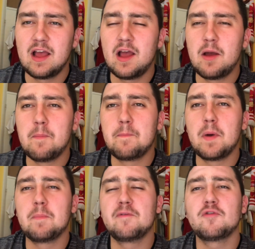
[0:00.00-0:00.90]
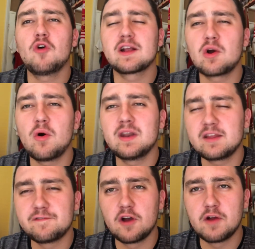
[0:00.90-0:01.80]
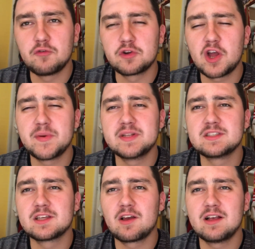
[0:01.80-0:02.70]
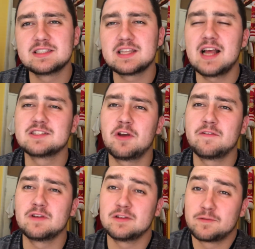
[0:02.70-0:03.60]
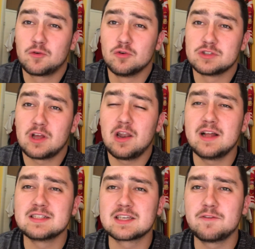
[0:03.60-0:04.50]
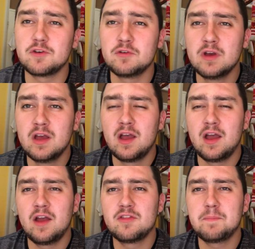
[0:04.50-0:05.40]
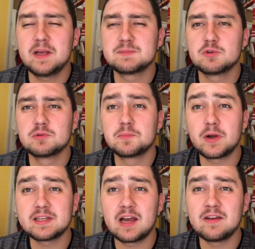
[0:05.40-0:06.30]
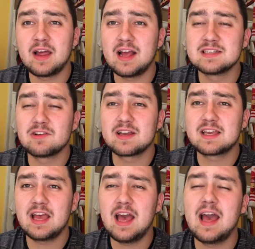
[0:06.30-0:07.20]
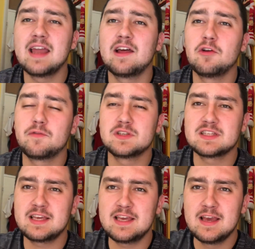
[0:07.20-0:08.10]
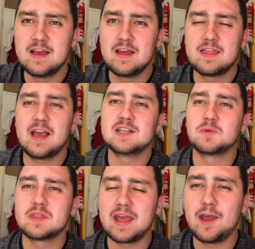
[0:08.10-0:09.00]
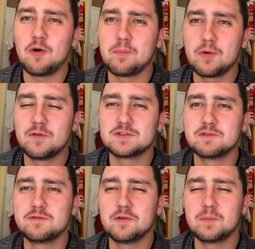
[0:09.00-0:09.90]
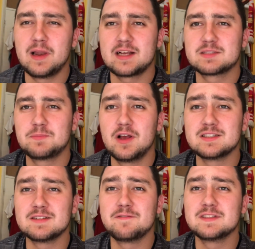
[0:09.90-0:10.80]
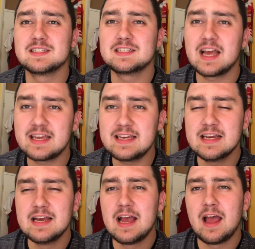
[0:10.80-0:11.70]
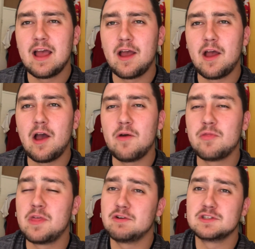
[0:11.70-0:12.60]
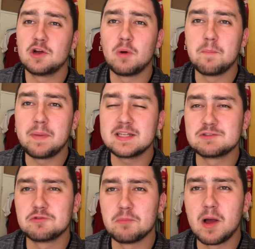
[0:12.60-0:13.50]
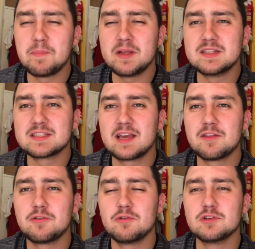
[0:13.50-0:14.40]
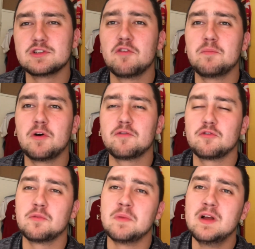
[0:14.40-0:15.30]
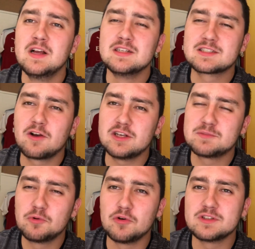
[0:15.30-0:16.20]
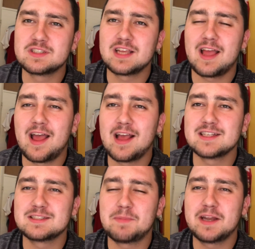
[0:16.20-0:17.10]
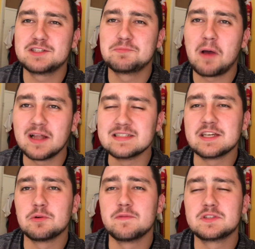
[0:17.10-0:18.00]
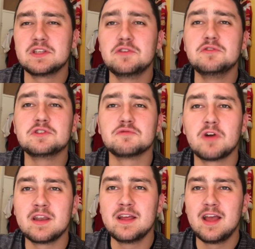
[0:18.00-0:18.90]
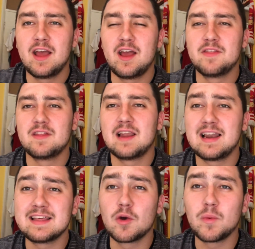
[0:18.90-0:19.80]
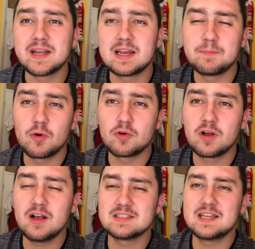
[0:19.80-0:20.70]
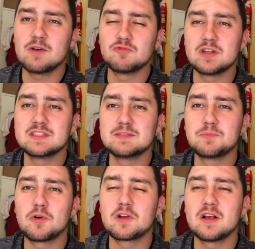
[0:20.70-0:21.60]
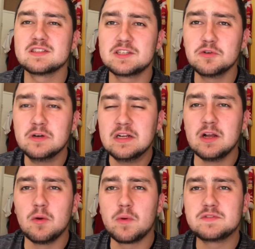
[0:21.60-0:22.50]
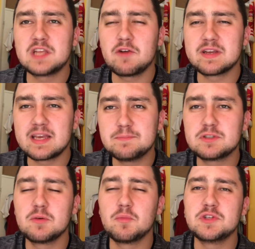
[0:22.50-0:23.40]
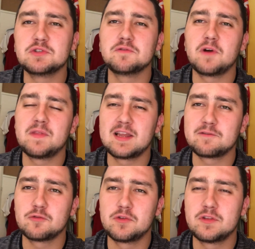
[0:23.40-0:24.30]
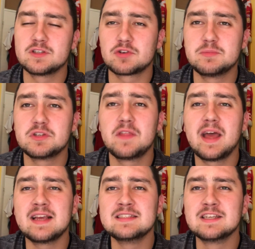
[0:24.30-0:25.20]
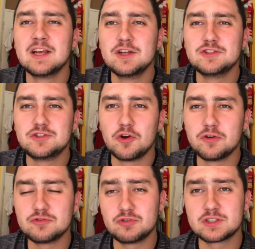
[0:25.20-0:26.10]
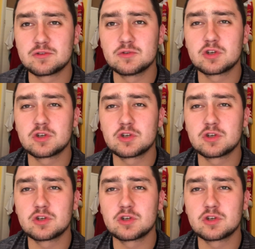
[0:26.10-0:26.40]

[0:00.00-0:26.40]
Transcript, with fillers: Um, but before I go on any further and go into the guy's stats, of, uh, of course, I like to give you uh, the best possible breakdown as I can. And obviously, that is with the help of some football experts. And for today, uh, there is no one better, in my opinion, to get the thoughts of but from Sky Sports uh, Spanish pundit, who obviously used to run uh, the La Liga Weekly podcast, now runs his podcast still with Terry Gibson, which you'll find the link for in the description. And that is Jon Driscoll.